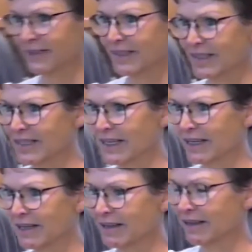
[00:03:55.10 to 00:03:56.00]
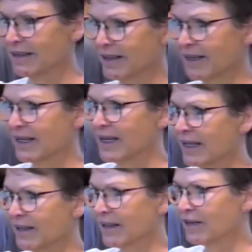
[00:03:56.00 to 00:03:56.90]
let's see.
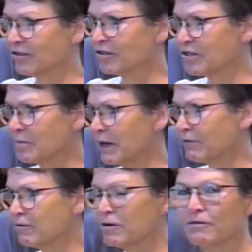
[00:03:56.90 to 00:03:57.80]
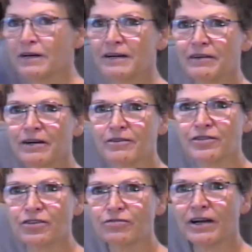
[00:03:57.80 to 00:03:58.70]
Then it took us about 4 or 5
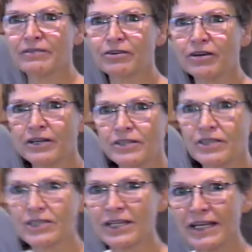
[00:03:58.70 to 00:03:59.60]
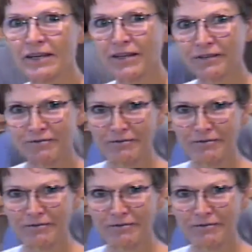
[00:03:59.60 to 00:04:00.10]
hours to drive across the state on